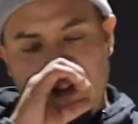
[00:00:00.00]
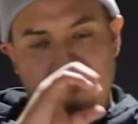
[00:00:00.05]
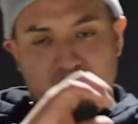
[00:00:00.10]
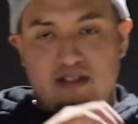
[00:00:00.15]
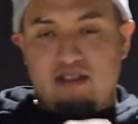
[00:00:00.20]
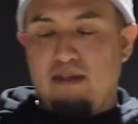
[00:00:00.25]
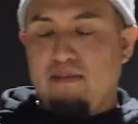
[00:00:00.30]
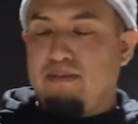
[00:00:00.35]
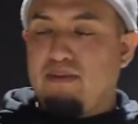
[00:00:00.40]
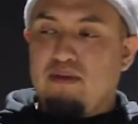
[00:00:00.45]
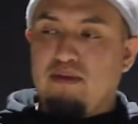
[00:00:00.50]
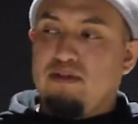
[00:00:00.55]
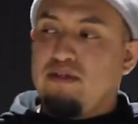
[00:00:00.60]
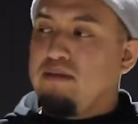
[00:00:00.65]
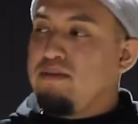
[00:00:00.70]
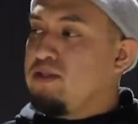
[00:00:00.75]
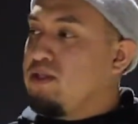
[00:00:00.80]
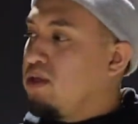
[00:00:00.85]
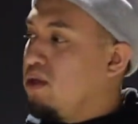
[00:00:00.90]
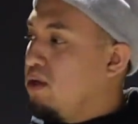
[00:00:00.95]
like for example,
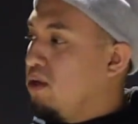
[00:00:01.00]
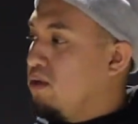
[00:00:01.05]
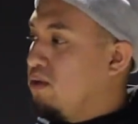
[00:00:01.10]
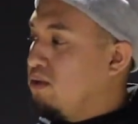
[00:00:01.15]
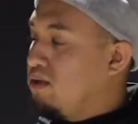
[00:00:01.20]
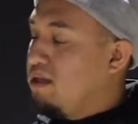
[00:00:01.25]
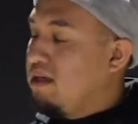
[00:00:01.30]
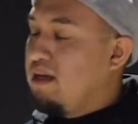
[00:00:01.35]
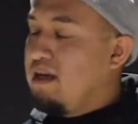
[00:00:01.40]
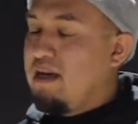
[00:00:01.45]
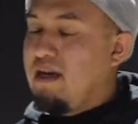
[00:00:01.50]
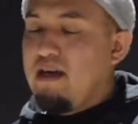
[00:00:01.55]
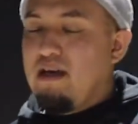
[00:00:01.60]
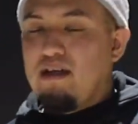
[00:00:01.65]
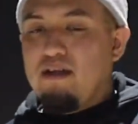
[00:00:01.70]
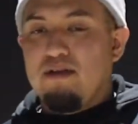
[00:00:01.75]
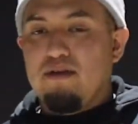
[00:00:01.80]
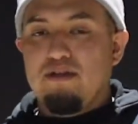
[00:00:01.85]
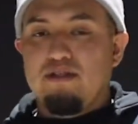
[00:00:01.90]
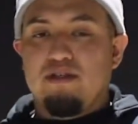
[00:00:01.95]
there's some shows,
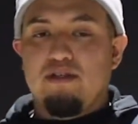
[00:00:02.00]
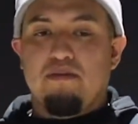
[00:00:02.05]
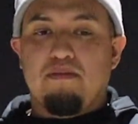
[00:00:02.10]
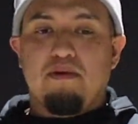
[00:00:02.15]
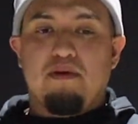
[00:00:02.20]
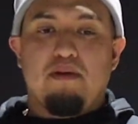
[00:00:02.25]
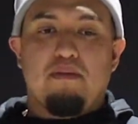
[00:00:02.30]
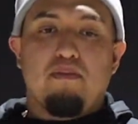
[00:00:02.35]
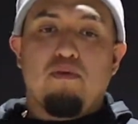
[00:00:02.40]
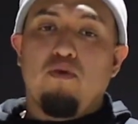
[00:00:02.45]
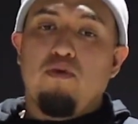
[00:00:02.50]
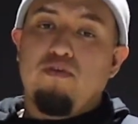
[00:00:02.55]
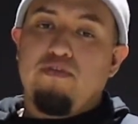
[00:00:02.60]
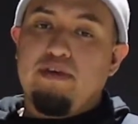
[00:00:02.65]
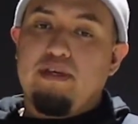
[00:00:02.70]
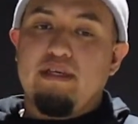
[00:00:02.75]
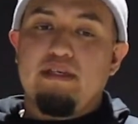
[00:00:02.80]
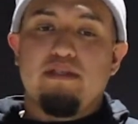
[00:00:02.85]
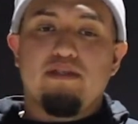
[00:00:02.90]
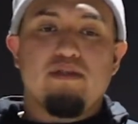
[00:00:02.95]
there's some uh,
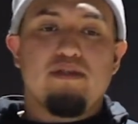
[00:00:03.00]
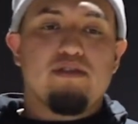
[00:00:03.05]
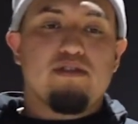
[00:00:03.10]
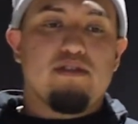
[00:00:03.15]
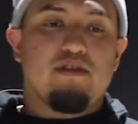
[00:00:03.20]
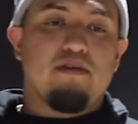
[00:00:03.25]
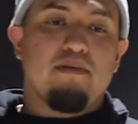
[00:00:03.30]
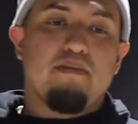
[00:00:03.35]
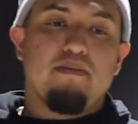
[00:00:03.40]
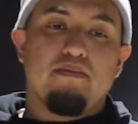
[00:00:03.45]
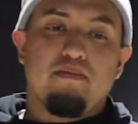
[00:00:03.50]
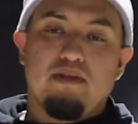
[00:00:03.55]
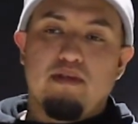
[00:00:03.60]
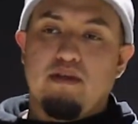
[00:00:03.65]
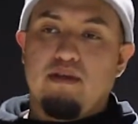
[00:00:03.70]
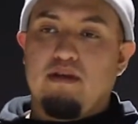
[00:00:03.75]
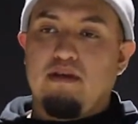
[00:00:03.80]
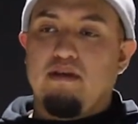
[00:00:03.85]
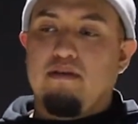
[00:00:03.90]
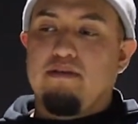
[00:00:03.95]
movies, there's some
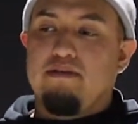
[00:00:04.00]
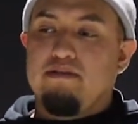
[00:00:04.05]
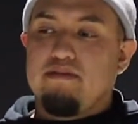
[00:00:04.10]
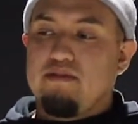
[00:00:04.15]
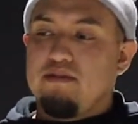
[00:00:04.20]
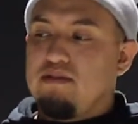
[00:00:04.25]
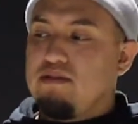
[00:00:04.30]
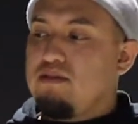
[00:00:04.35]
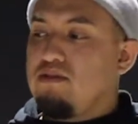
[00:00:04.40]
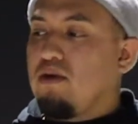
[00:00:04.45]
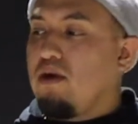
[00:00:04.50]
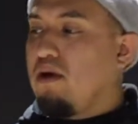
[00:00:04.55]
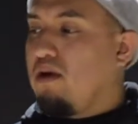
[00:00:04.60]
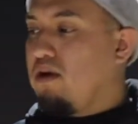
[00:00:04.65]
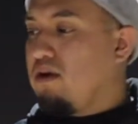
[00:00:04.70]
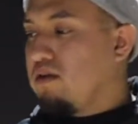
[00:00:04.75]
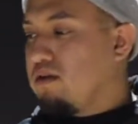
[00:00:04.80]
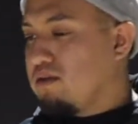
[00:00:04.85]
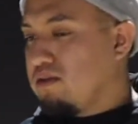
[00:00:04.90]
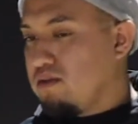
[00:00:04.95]
uh,
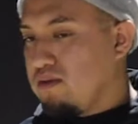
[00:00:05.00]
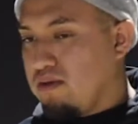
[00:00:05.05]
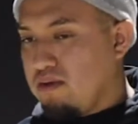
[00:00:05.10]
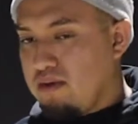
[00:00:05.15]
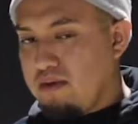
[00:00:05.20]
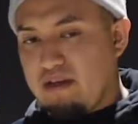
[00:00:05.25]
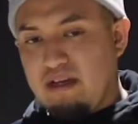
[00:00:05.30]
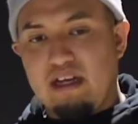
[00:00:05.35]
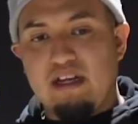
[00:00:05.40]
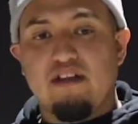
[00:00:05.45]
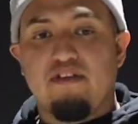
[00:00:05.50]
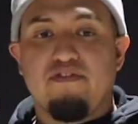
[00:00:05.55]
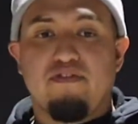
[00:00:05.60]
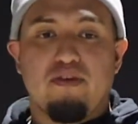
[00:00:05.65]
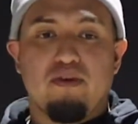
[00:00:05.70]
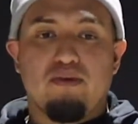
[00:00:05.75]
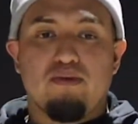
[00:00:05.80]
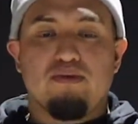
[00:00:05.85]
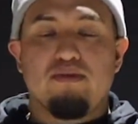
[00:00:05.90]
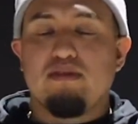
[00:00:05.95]
songs or
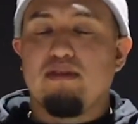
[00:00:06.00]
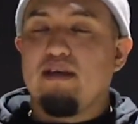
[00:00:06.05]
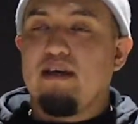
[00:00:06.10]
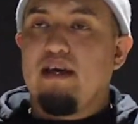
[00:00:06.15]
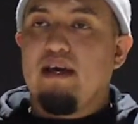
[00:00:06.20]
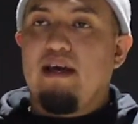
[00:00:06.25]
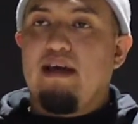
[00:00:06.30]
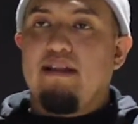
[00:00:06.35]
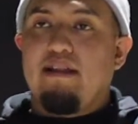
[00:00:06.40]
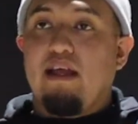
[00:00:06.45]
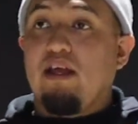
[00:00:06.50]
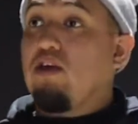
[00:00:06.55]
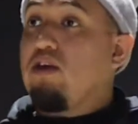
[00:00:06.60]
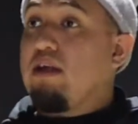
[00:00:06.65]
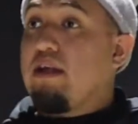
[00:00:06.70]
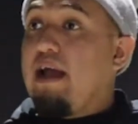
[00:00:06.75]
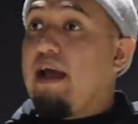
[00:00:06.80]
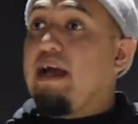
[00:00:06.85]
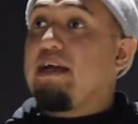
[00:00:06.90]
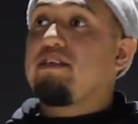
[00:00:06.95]
interviews that
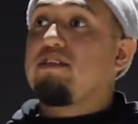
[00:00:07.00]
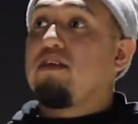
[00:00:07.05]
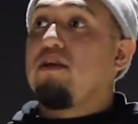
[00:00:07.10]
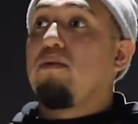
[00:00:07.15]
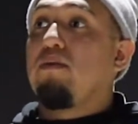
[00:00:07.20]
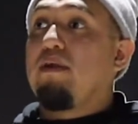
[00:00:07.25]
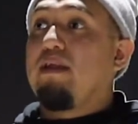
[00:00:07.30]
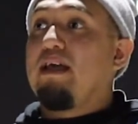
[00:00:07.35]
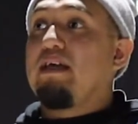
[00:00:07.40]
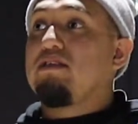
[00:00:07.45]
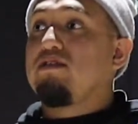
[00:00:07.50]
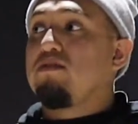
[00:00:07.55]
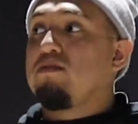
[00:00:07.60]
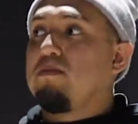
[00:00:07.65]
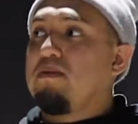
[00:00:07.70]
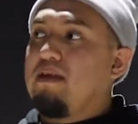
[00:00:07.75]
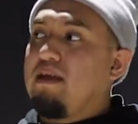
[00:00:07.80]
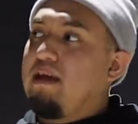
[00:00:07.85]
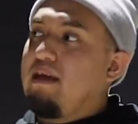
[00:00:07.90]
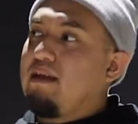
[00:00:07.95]
you can actually relate
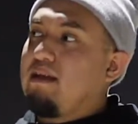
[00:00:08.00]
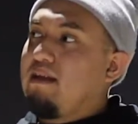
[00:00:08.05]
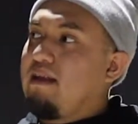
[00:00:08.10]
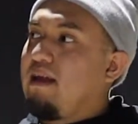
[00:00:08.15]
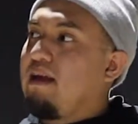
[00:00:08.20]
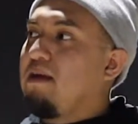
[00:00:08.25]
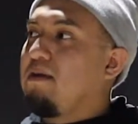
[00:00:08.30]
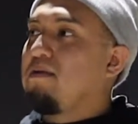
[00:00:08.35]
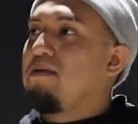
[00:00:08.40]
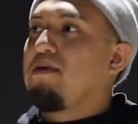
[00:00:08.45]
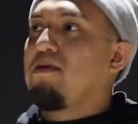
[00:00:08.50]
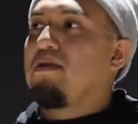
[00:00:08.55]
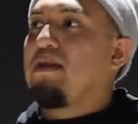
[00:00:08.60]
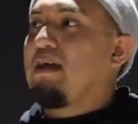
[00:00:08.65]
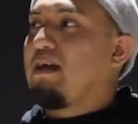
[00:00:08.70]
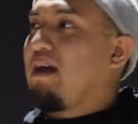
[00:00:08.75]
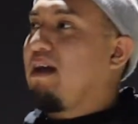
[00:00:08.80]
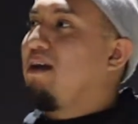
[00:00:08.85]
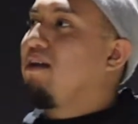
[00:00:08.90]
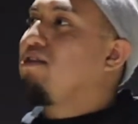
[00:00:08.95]
to and be like, damn,
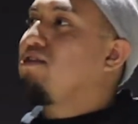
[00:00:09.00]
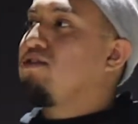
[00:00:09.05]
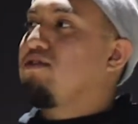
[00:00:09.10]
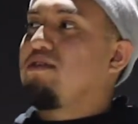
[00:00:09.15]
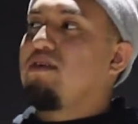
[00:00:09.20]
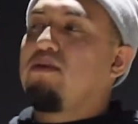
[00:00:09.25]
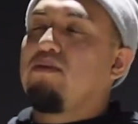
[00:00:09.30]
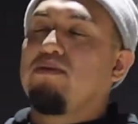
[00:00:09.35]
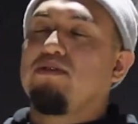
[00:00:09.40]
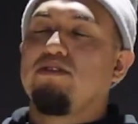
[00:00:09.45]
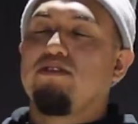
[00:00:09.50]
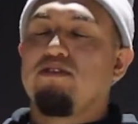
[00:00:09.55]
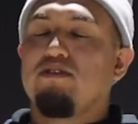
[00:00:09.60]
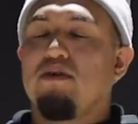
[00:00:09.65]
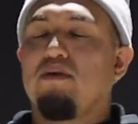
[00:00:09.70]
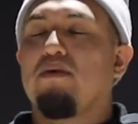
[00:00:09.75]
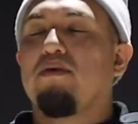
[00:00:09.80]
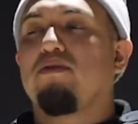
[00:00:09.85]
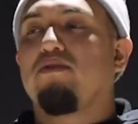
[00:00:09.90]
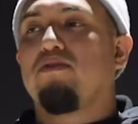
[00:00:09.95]
like, I understand what she's
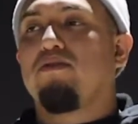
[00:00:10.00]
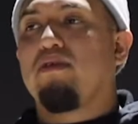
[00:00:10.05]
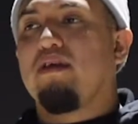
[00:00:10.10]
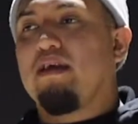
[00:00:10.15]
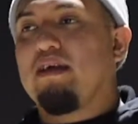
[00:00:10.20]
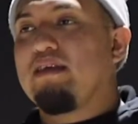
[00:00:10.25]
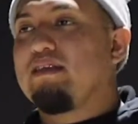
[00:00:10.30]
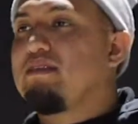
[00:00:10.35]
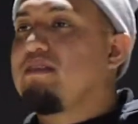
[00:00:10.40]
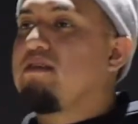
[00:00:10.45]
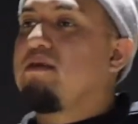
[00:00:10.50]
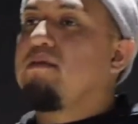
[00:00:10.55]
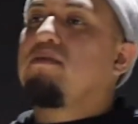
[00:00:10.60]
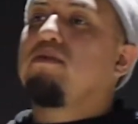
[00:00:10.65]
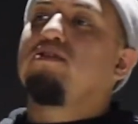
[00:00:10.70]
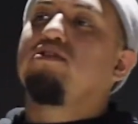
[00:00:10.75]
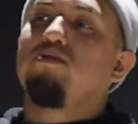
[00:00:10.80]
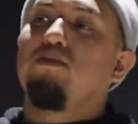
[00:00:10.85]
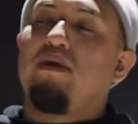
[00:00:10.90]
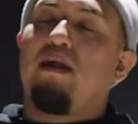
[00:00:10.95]
going through. Like, it's
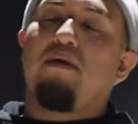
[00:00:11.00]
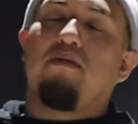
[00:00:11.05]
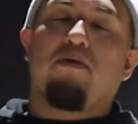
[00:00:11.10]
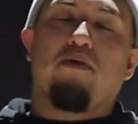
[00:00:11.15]
similar to what